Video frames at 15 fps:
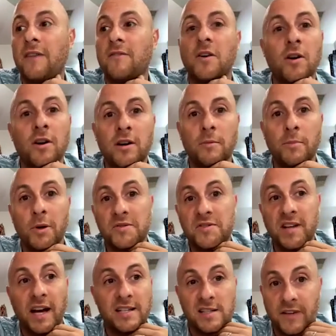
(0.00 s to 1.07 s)
gone on both
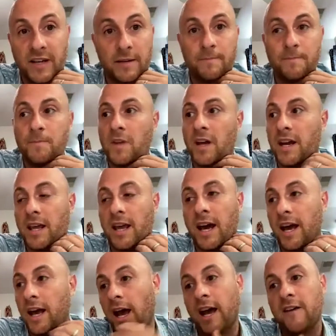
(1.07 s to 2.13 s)
sides of it. Like
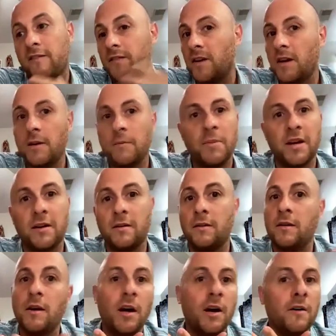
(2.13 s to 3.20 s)
I've
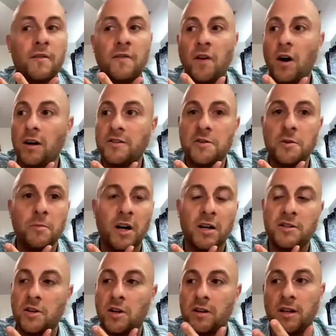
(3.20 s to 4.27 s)
been far too
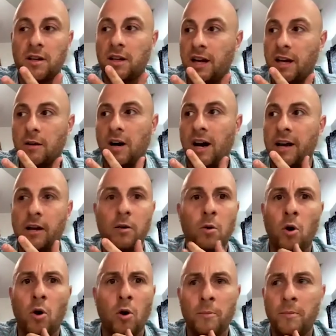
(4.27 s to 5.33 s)
much on the, like, I go
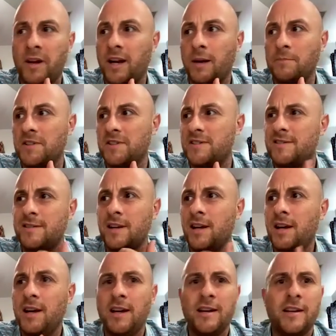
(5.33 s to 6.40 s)
home and I'm just,
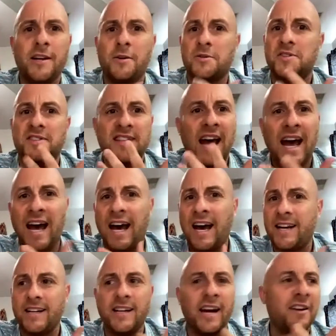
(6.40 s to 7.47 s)

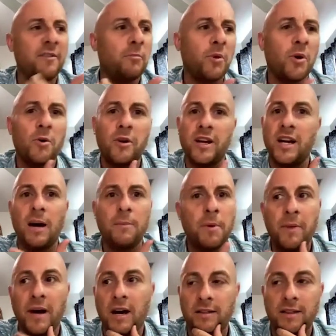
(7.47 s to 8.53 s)
sad and kind of broken up
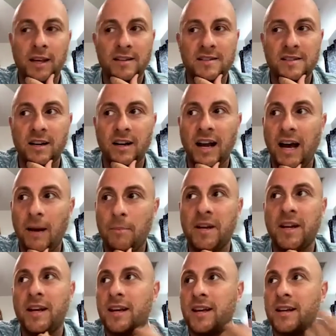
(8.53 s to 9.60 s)
about things that are
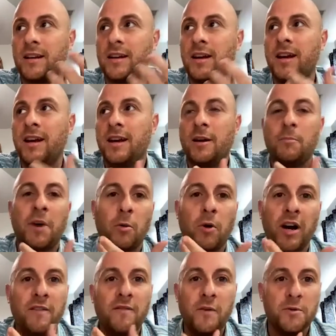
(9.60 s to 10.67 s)
happening. And my
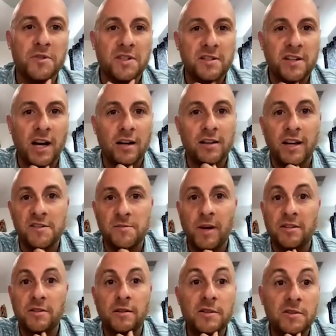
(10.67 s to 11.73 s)
wife, who was a child life
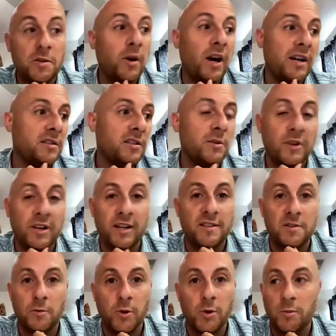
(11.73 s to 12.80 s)
specialist, who actually went
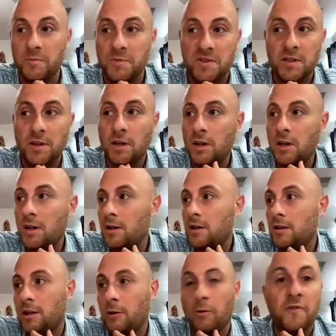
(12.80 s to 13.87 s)
into rooms
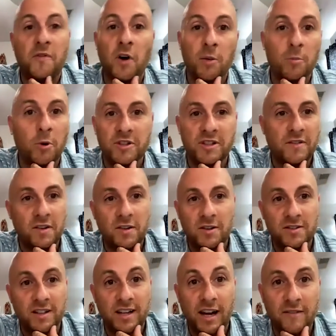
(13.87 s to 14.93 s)
that were far more
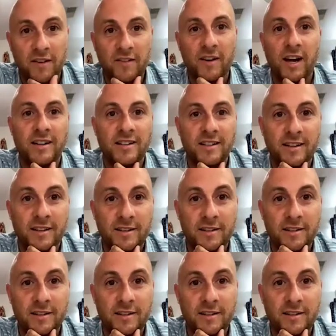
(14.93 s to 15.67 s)
difficult than I've ever had to,